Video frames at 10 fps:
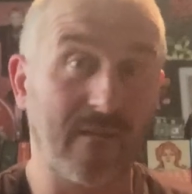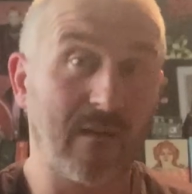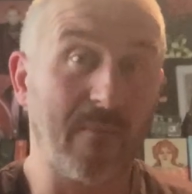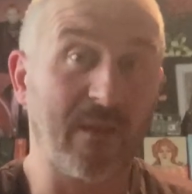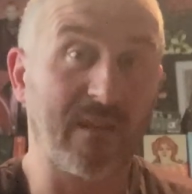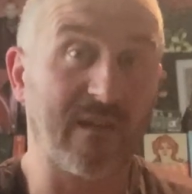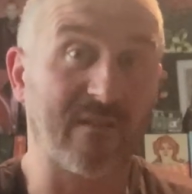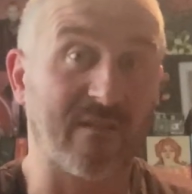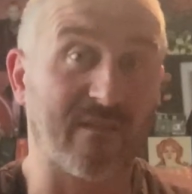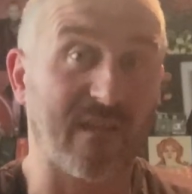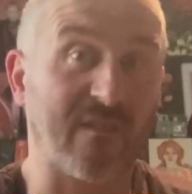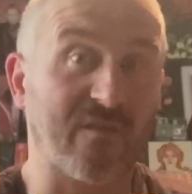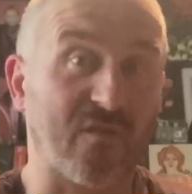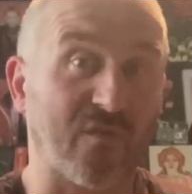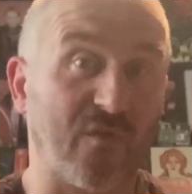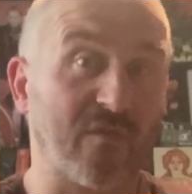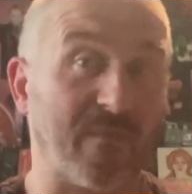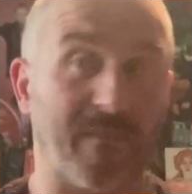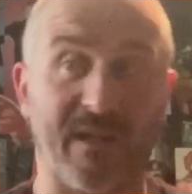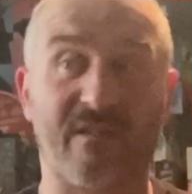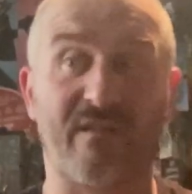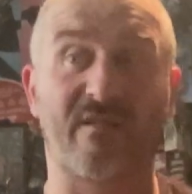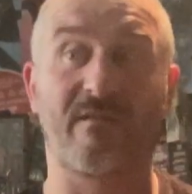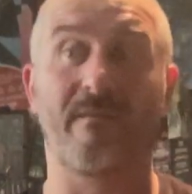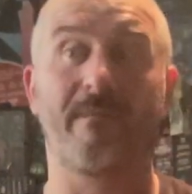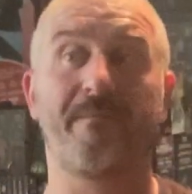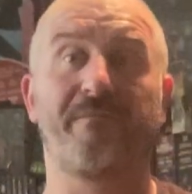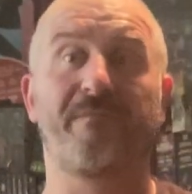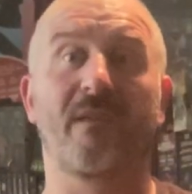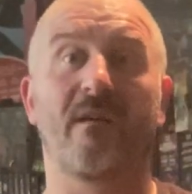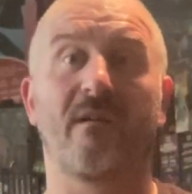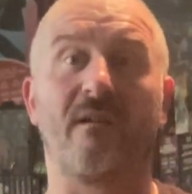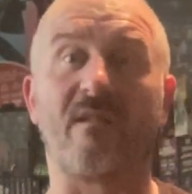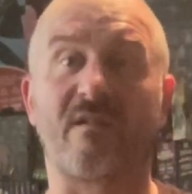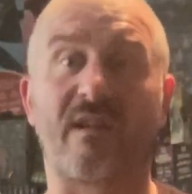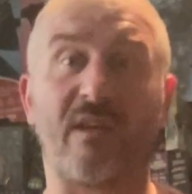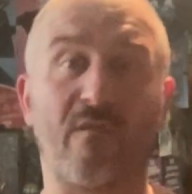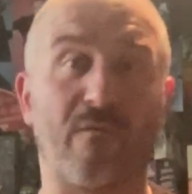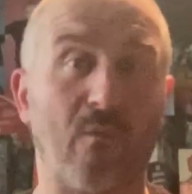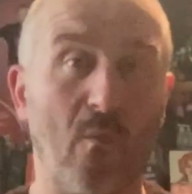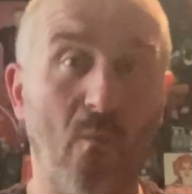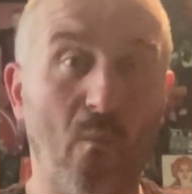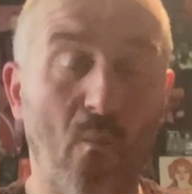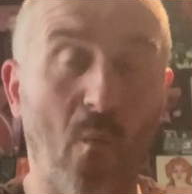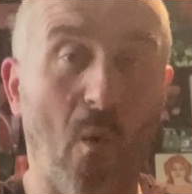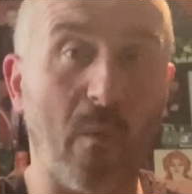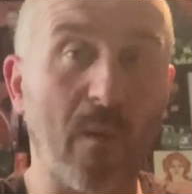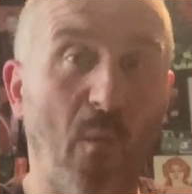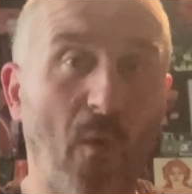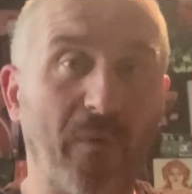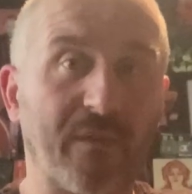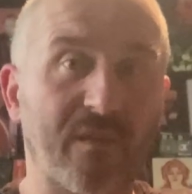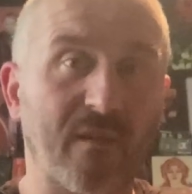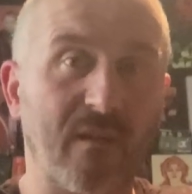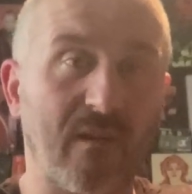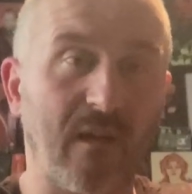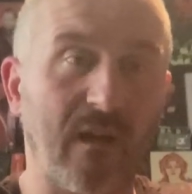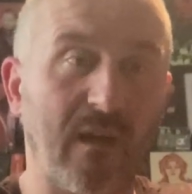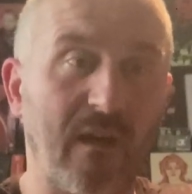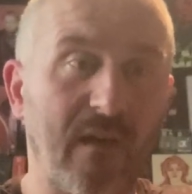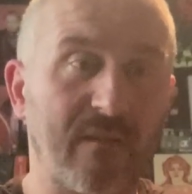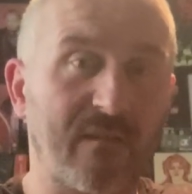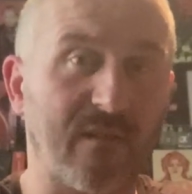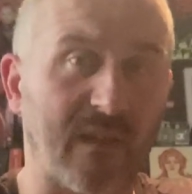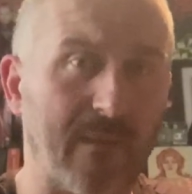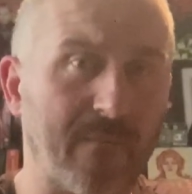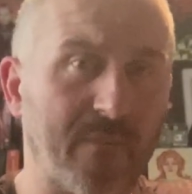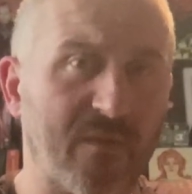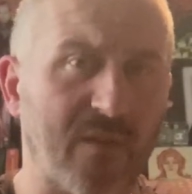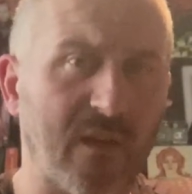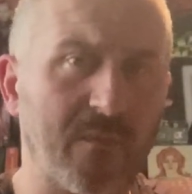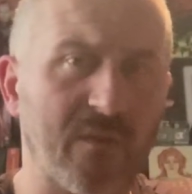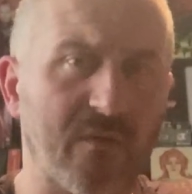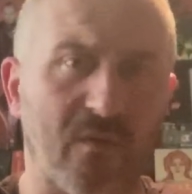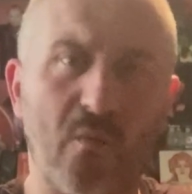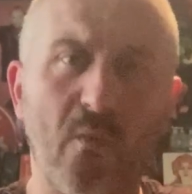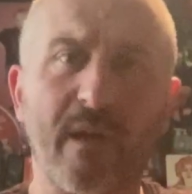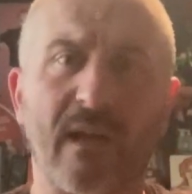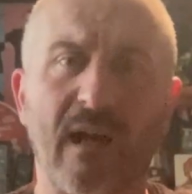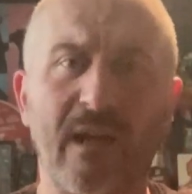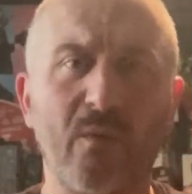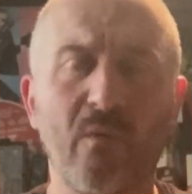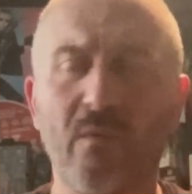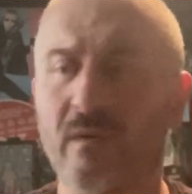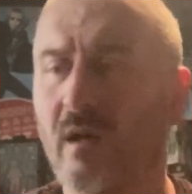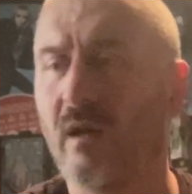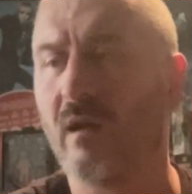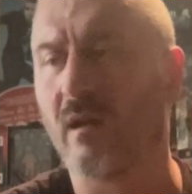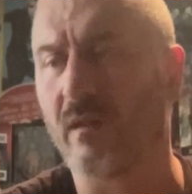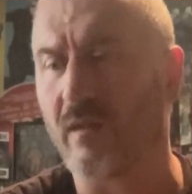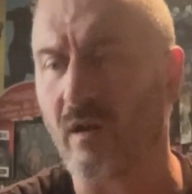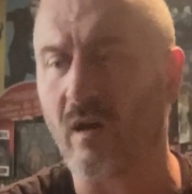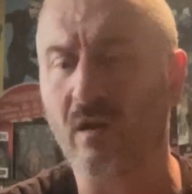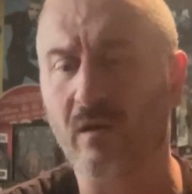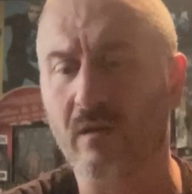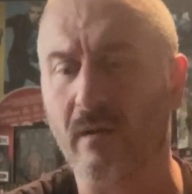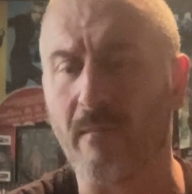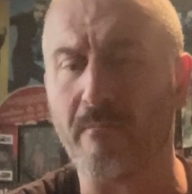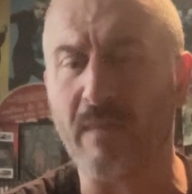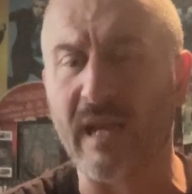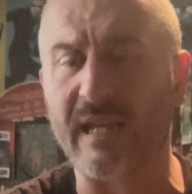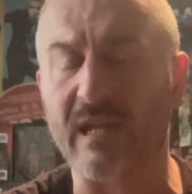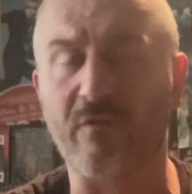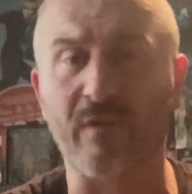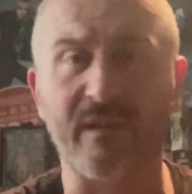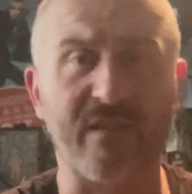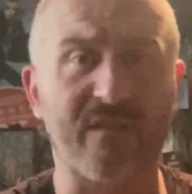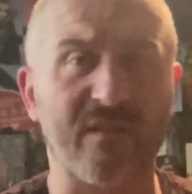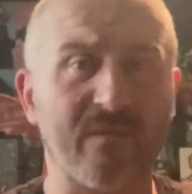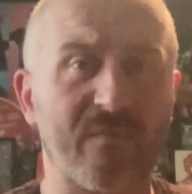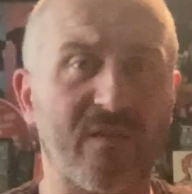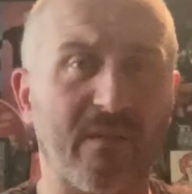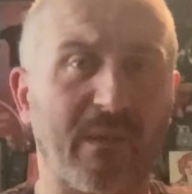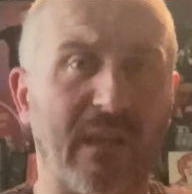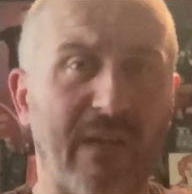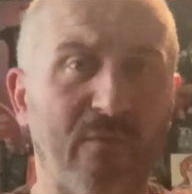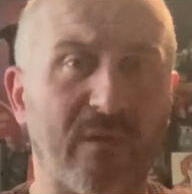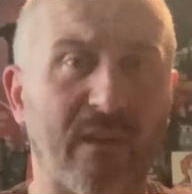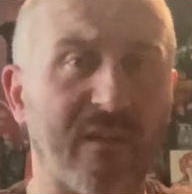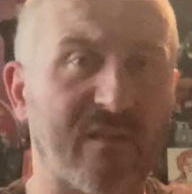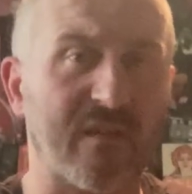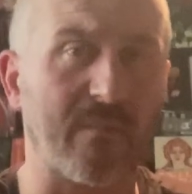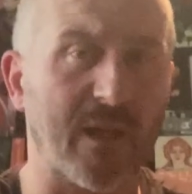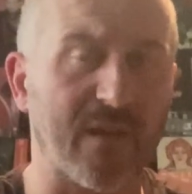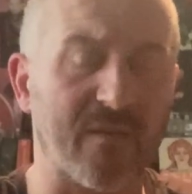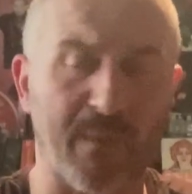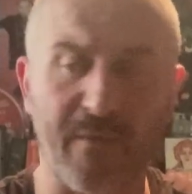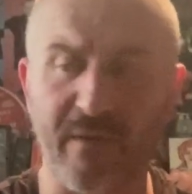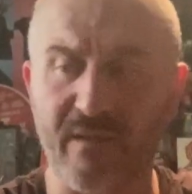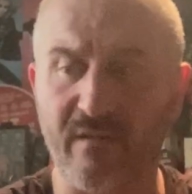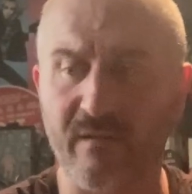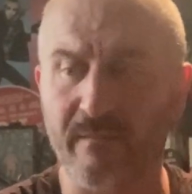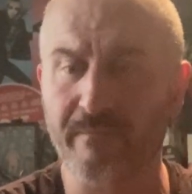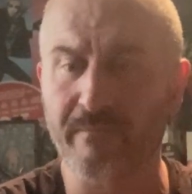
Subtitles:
I mean, that's just awesome. That's kind of what we want to keep cinemas going. I know there are many criticisms to be levelled at the cinema experience.